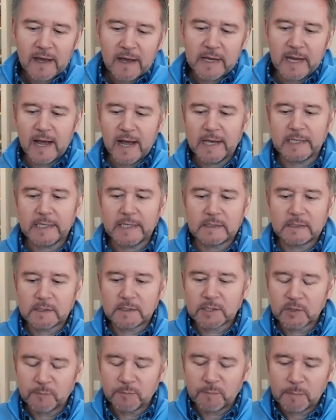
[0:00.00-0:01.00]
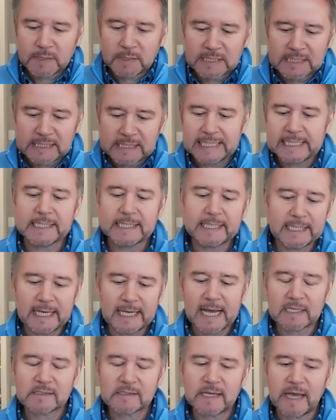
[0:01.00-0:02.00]
I completely
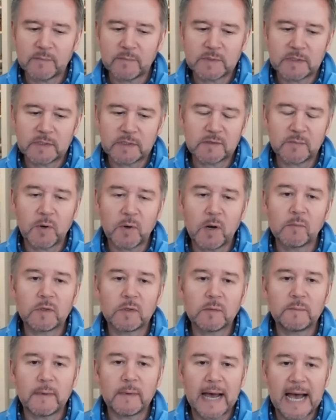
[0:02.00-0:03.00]
accept it's a problem